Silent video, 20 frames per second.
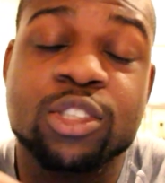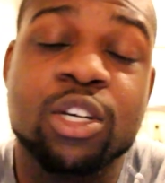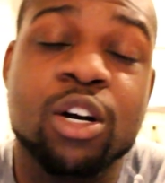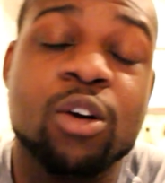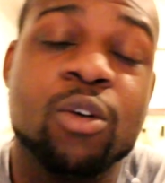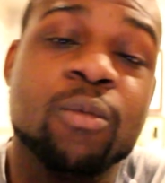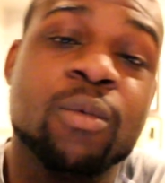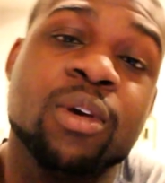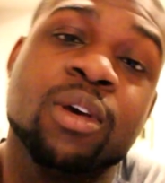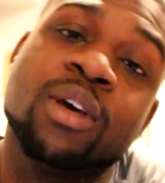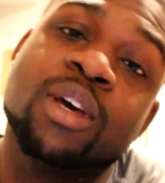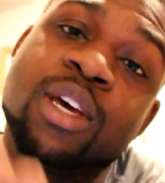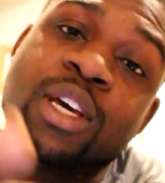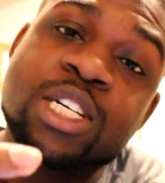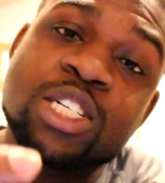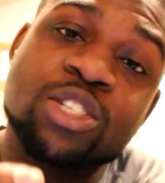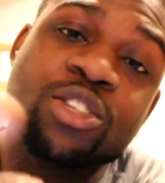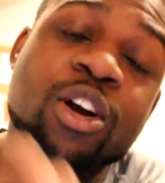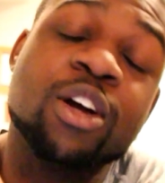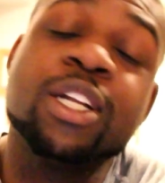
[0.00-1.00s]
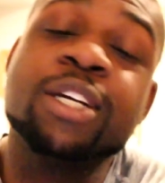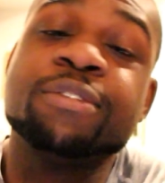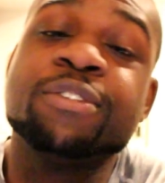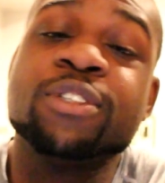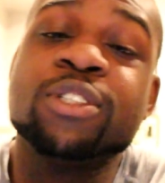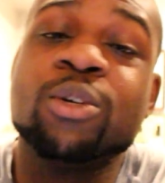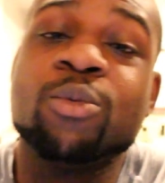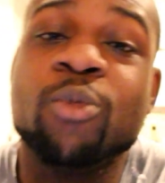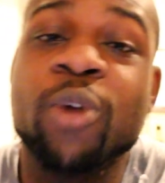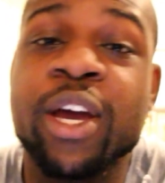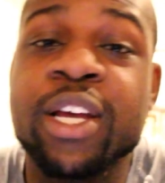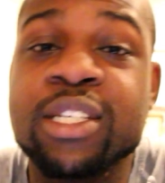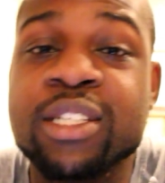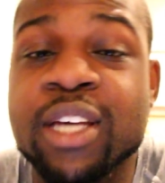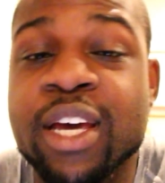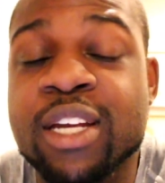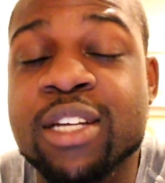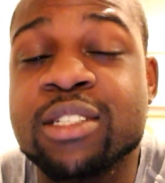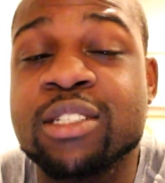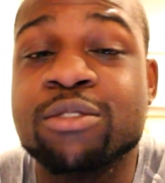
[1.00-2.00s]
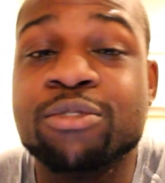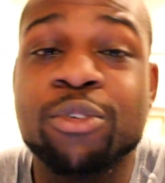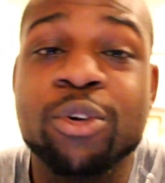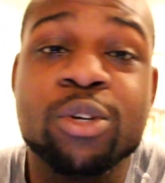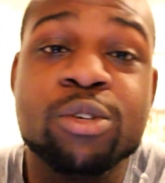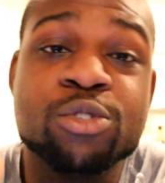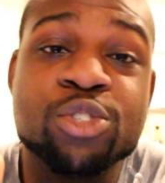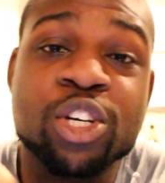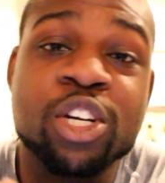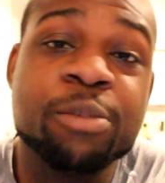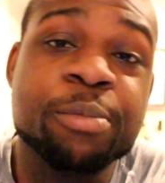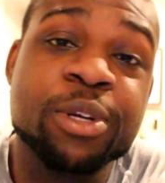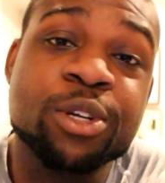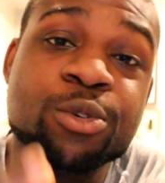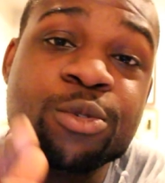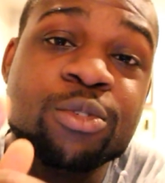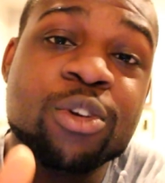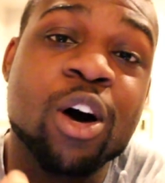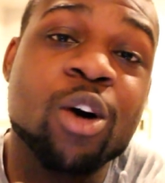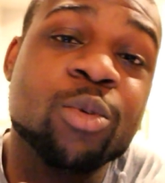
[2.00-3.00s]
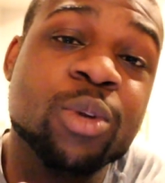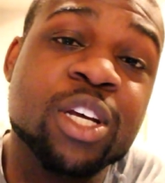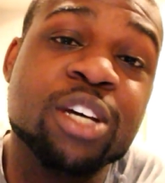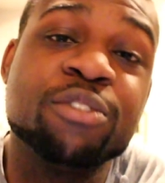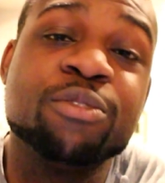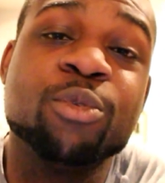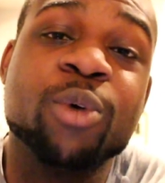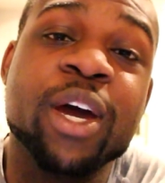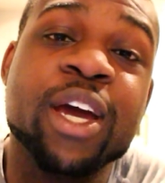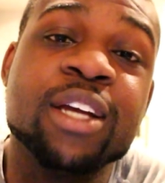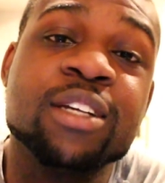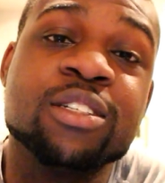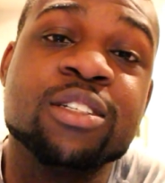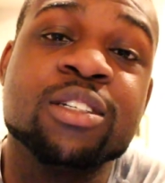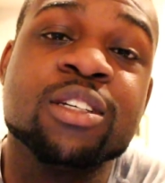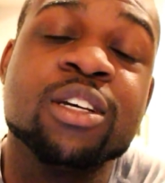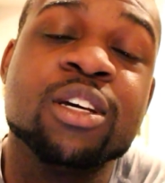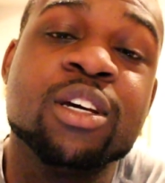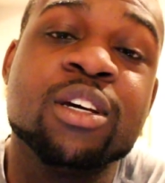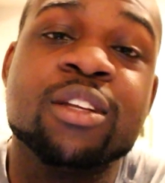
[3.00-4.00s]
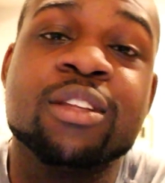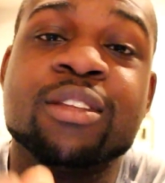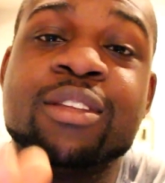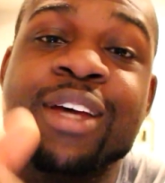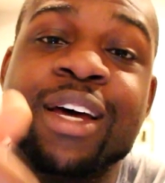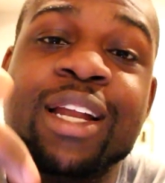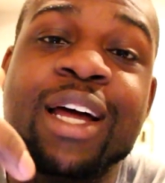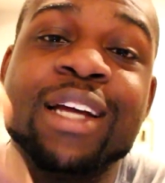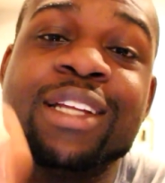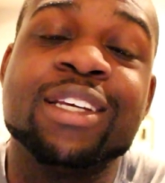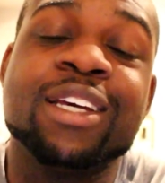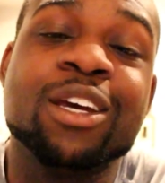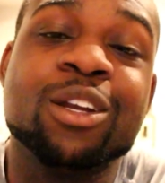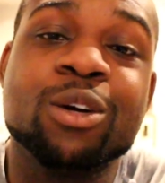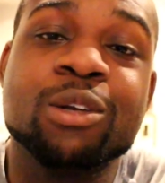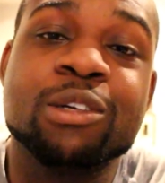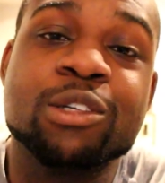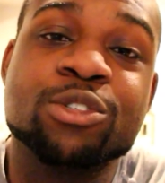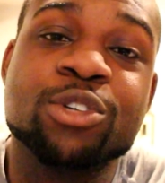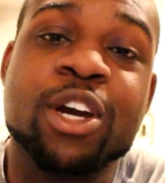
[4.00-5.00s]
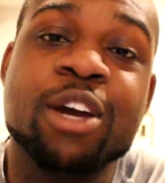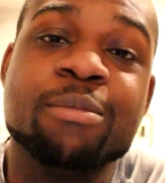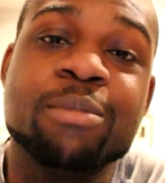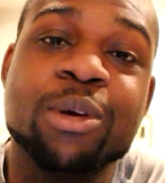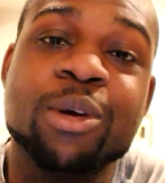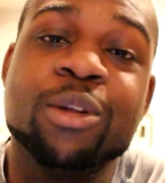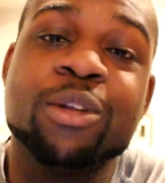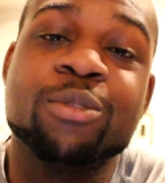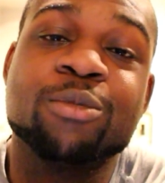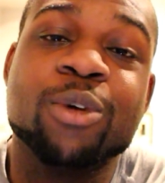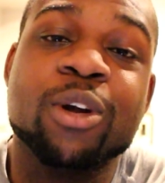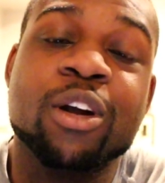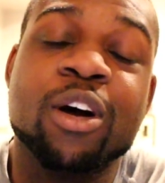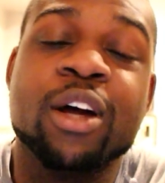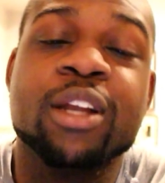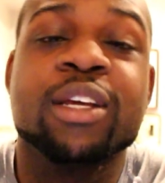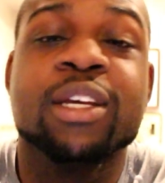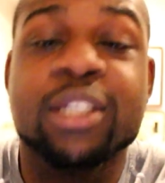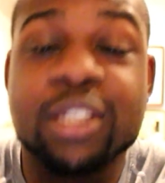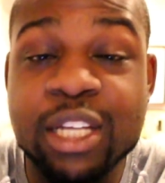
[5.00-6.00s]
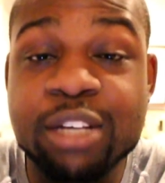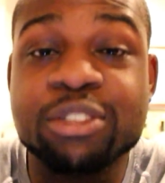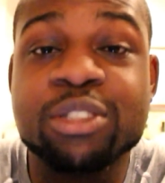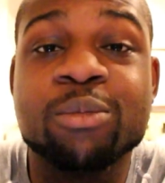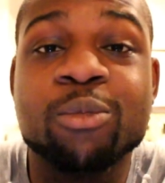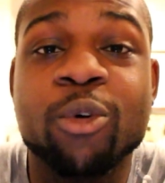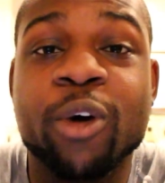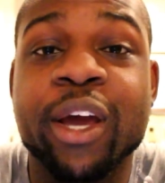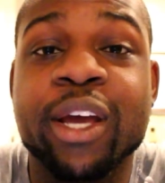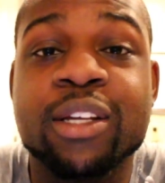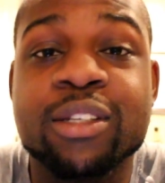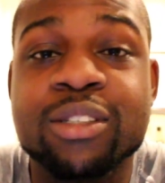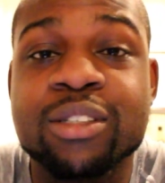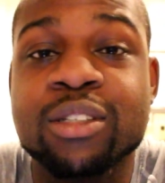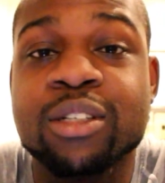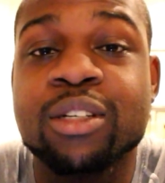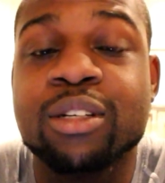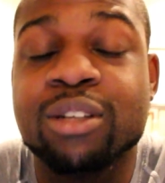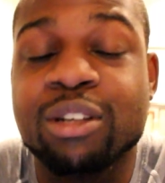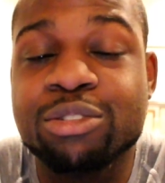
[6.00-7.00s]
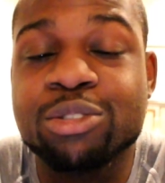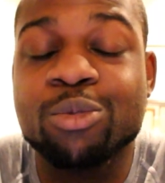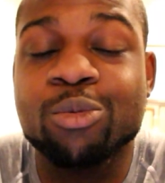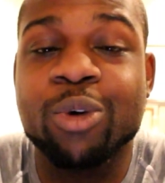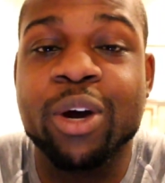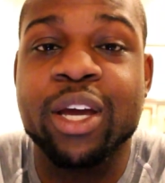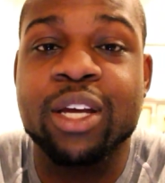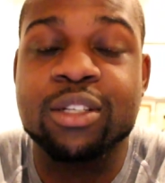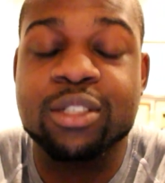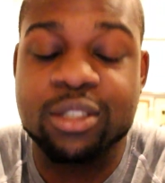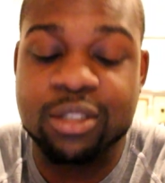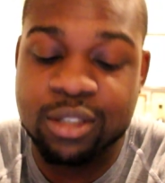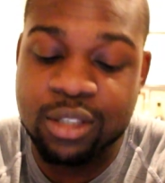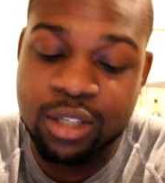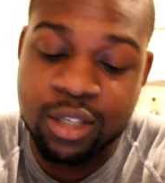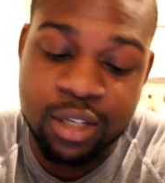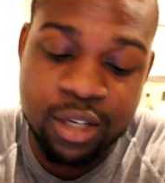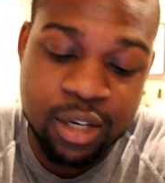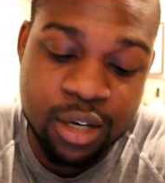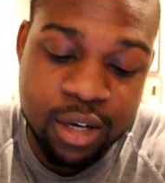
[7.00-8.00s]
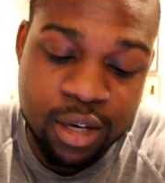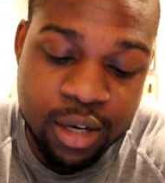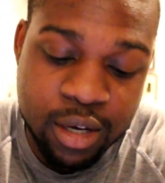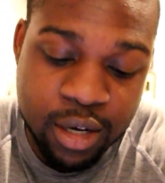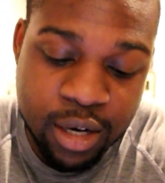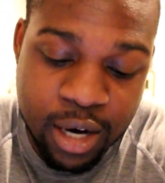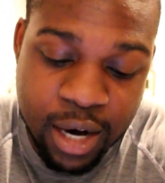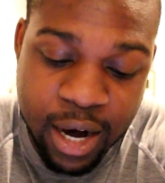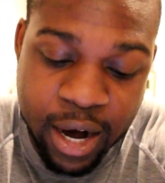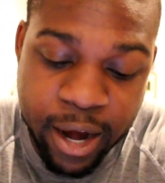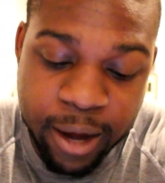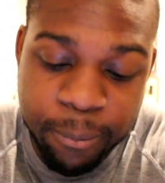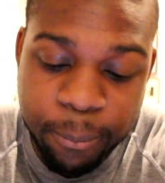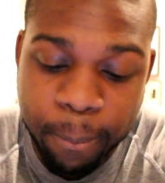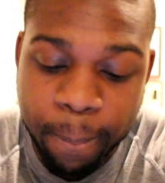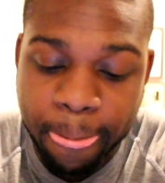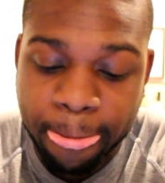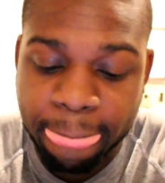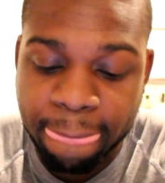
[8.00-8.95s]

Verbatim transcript: So start lifting some weights, ladies. And for you gentlemen who don't lift weights, that like to get on the treadmill and run on, lift some weights. Lift some weights. All right.